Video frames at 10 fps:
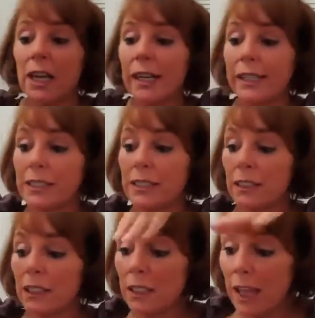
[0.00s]
and
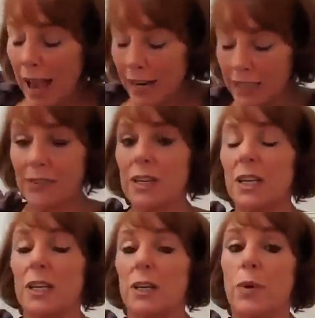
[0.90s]

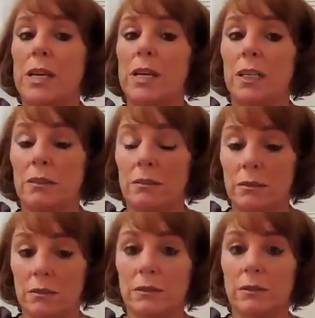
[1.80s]
activating and awakening
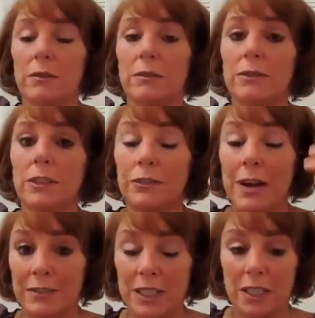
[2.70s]
for
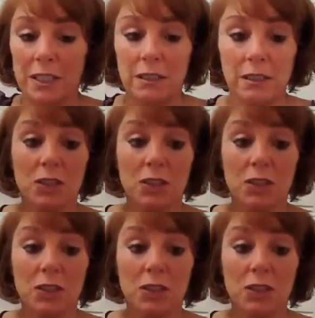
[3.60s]
5D.